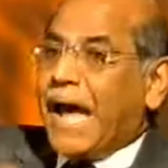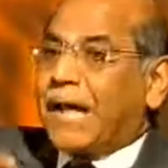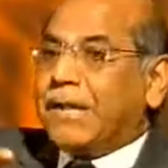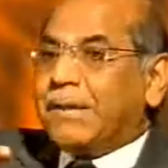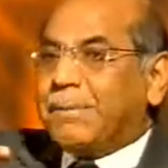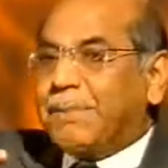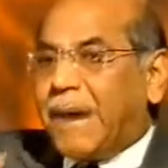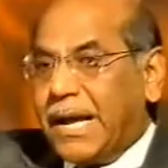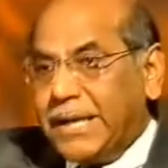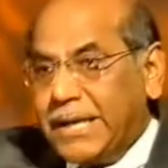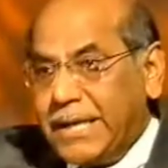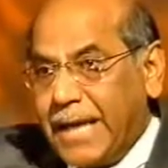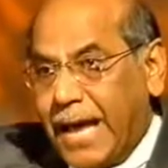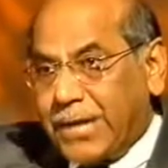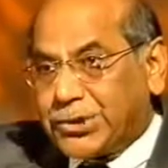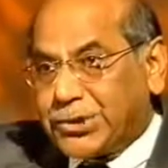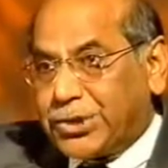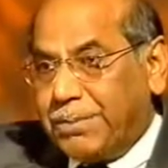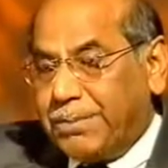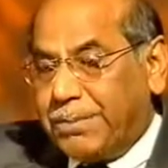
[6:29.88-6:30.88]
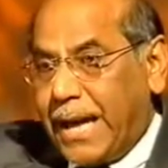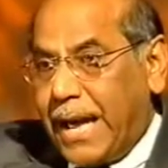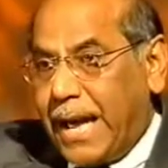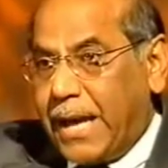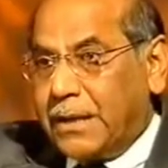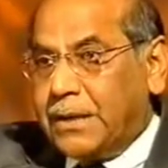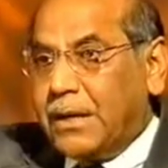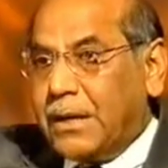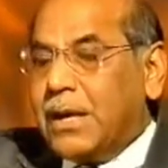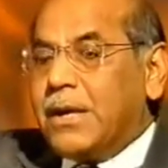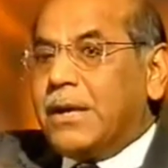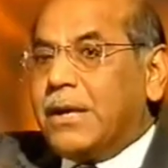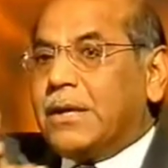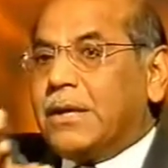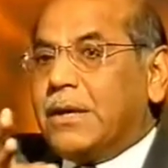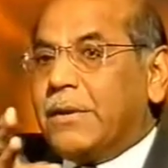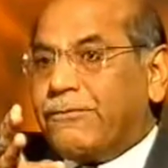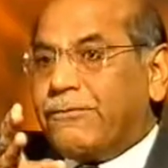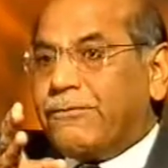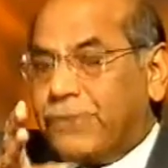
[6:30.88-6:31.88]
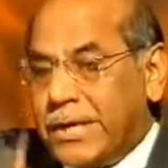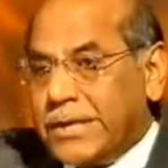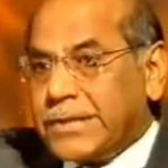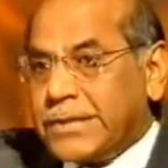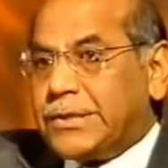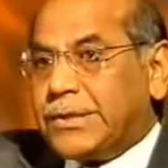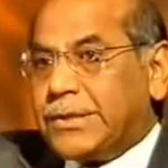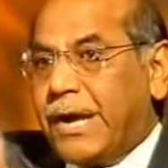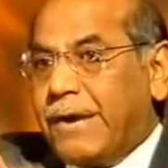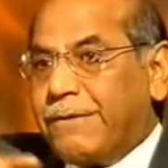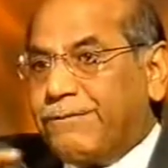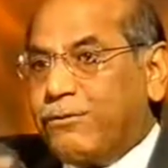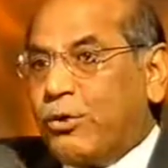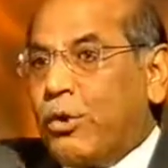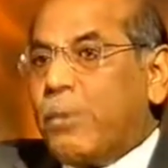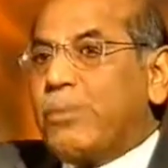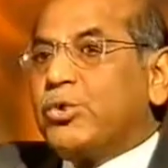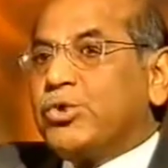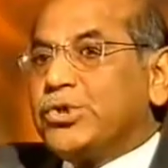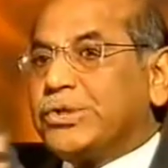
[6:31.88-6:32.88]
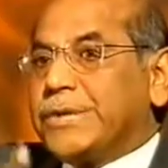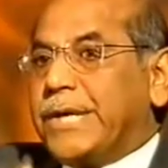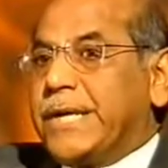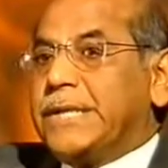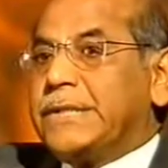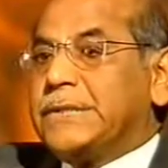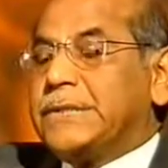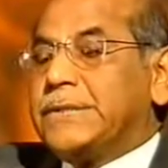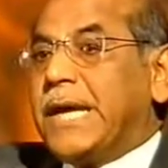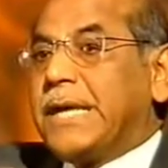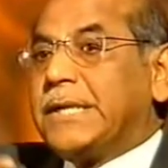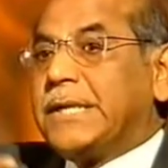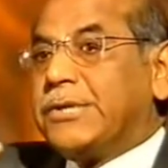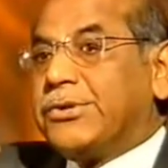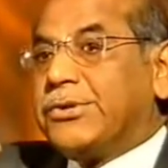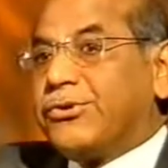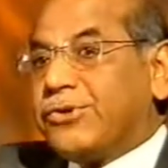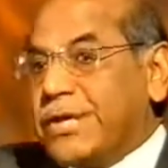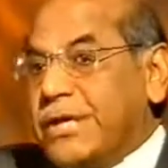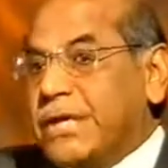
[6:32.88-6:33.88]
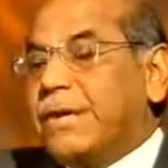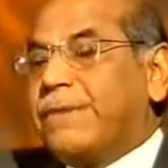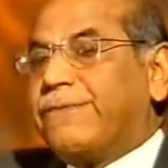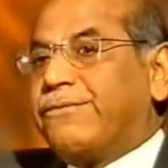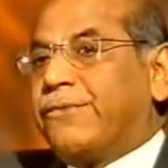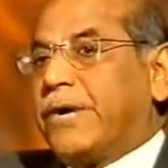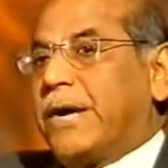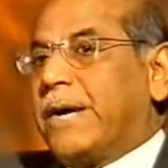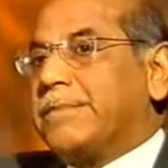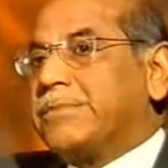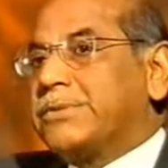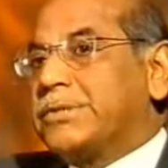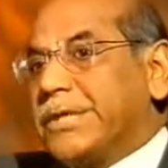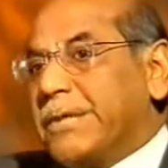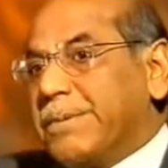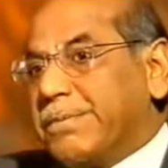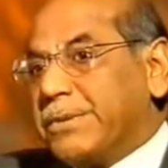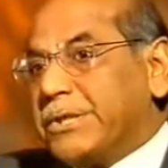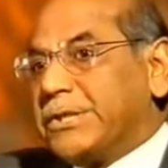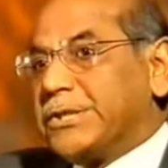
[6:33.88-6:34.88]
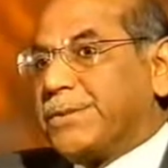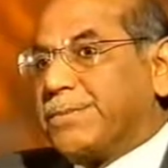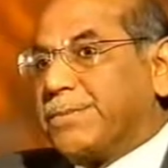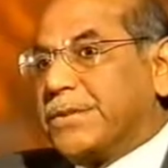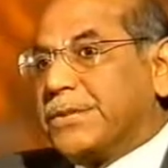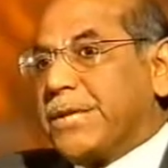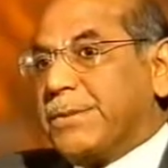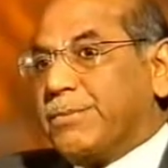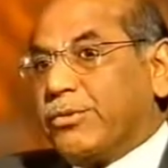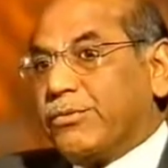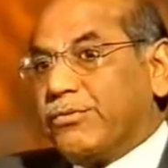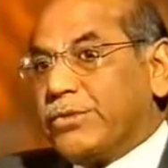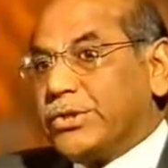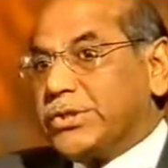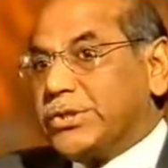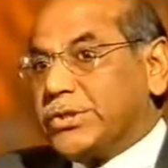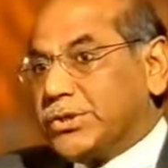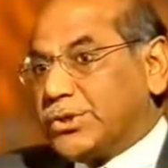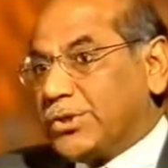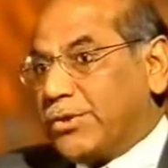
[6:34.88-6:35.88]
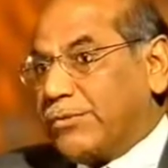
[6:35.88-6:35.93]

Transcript: And Bali Action Plan first and foremost says that it reaffirms the principles and provisions.